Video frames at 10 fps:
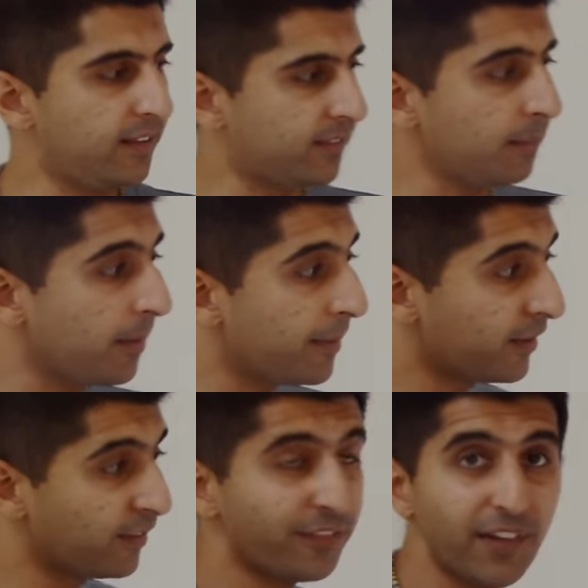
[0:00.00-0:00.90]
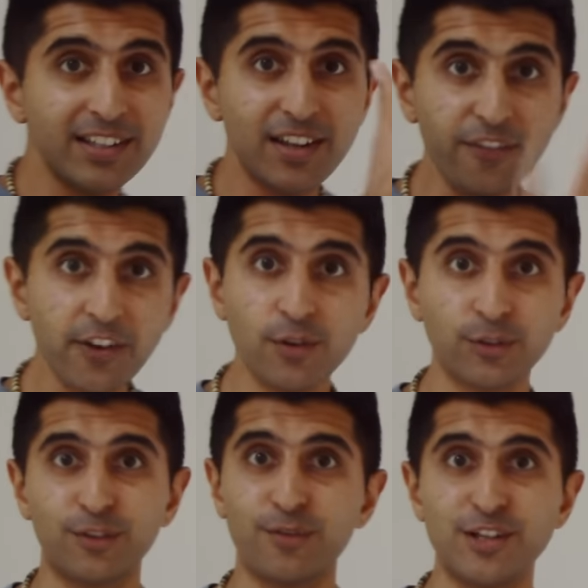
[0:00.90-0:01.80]
is simply because it's very
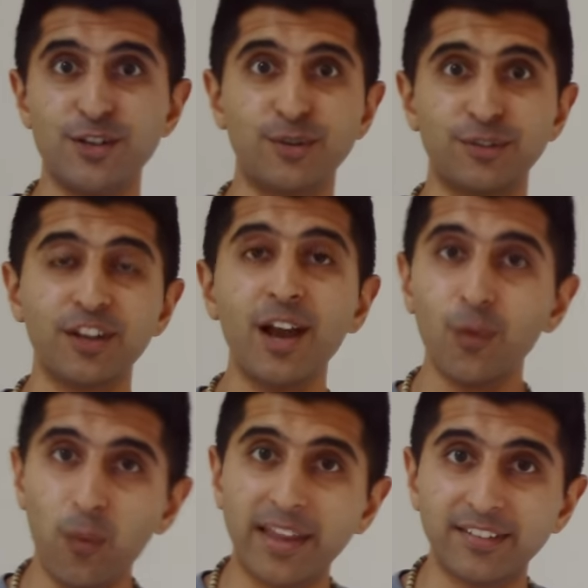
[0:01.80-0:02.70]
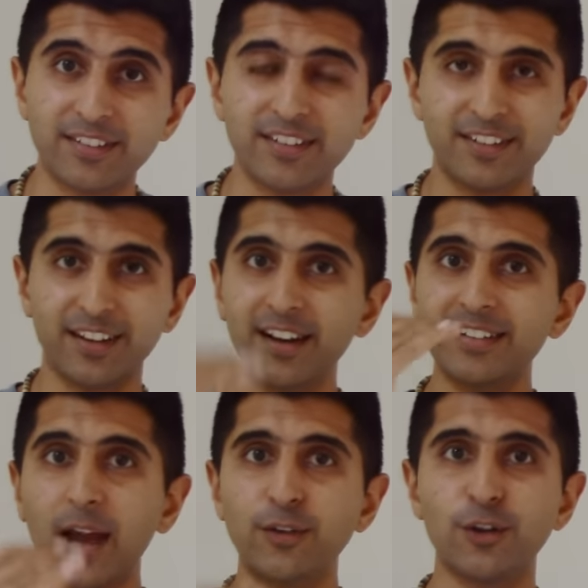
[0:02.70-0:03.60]
difficult to reduce waste, to
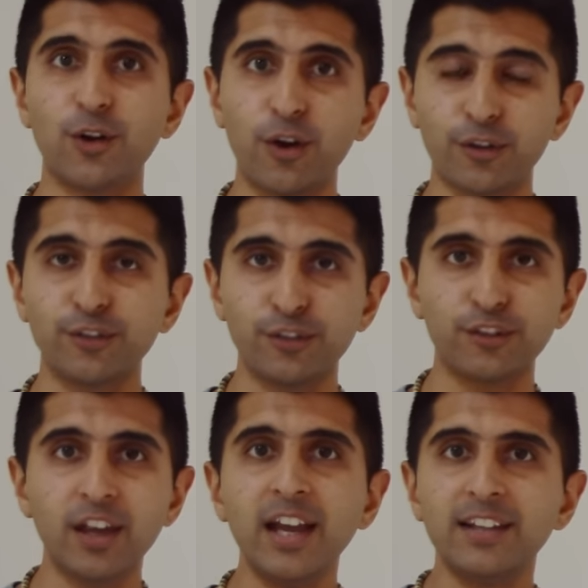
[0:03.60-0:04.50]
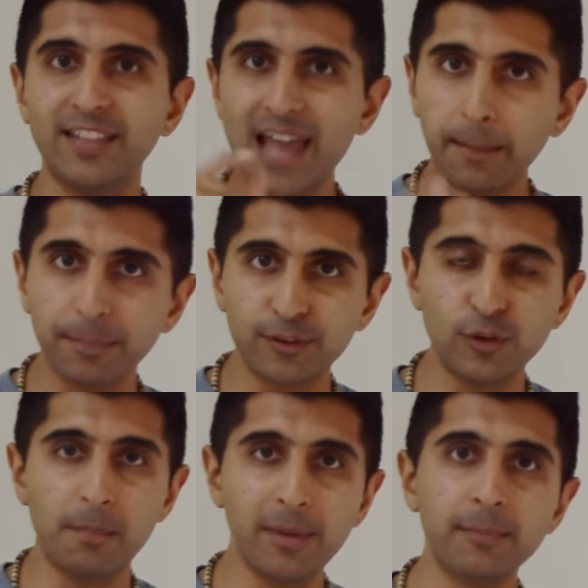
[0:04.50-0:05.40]
cut down your costs to the
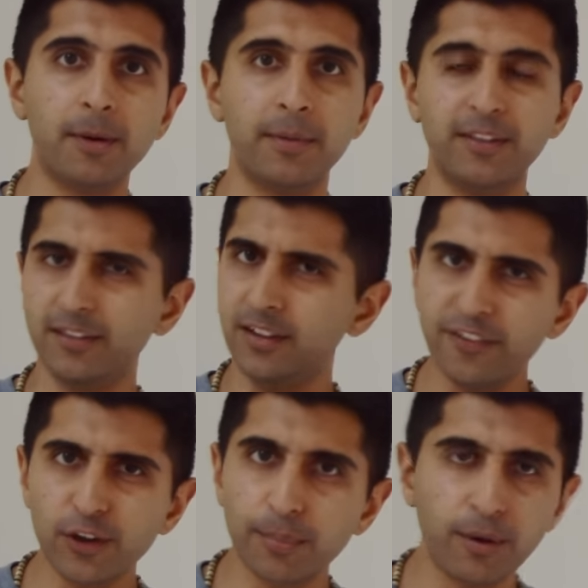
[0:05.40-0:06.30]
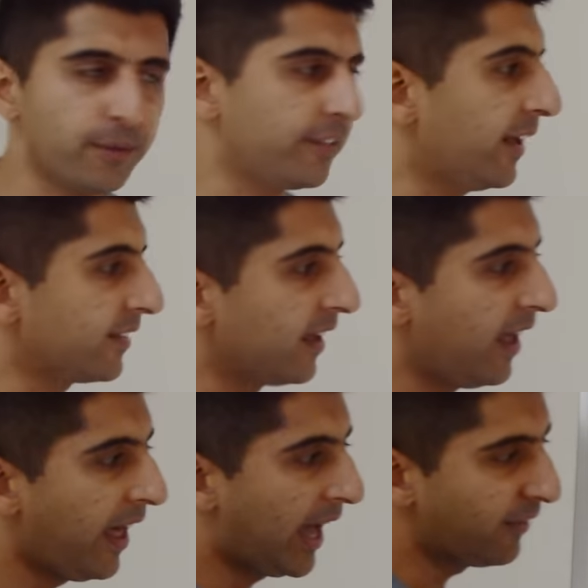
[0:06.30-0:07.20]
absolute minimum. It's a difficult process.